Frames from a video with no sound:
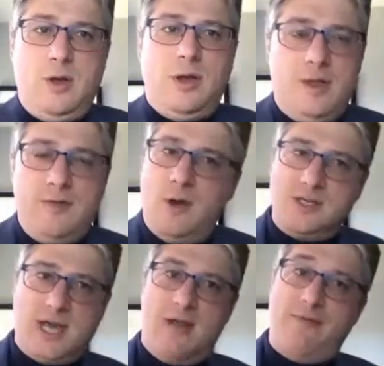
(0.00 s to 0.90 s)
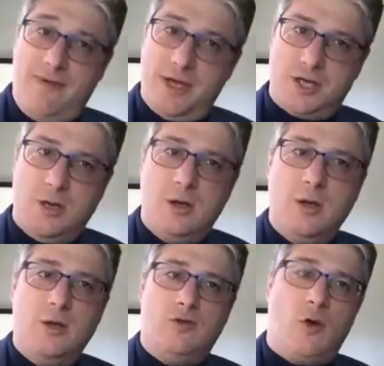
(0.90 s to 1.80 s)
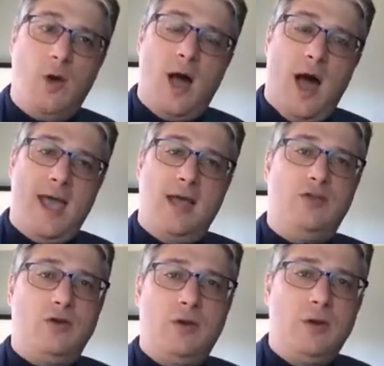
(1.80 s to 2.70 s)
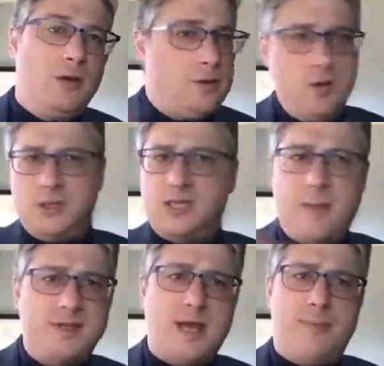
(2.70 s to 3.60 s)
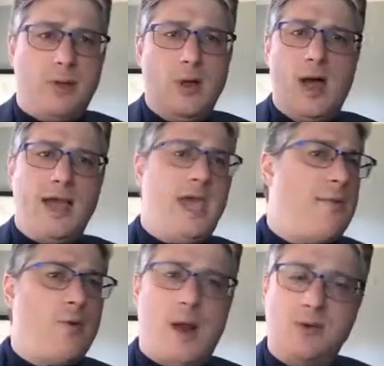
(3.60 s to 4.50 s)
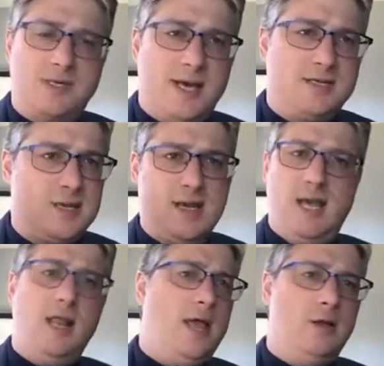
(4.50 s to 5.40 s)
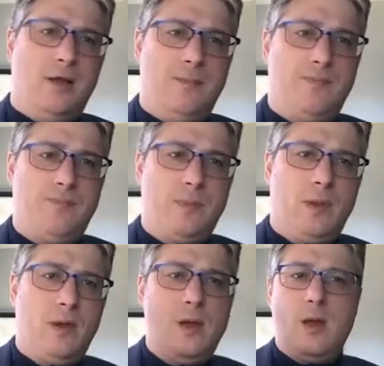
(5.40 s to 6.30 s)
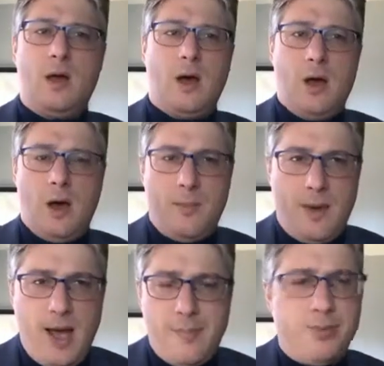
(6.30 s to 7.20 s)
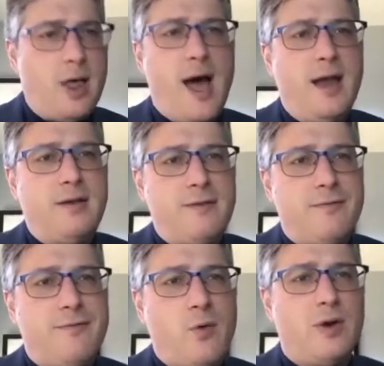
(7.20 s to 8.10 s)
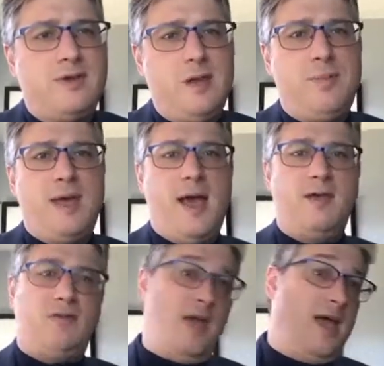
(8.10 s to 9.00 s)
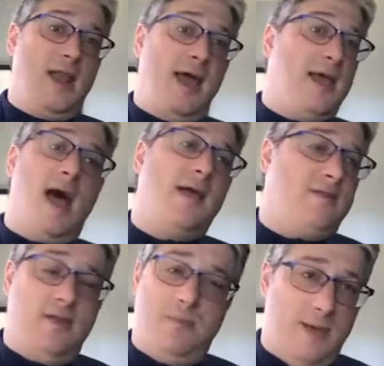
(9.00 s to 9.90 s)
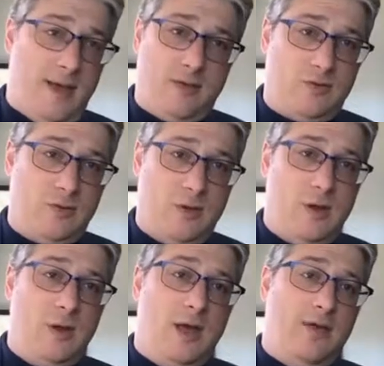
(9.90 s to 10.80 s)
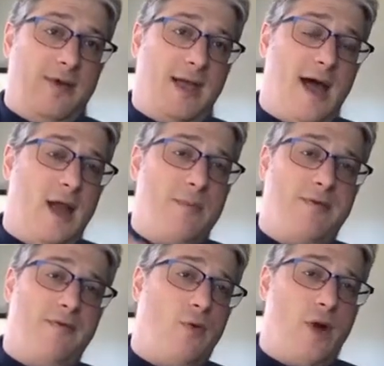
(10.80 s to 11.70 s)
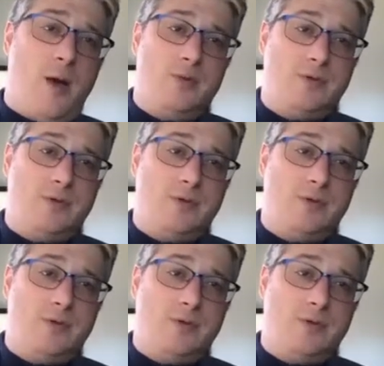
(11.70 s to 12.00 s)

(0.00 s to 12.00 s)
even though it's kind of a fiction. So I entered, use the same example. I came here when I was six, illegally. I applied for TPS and I got TPS. If I got it before I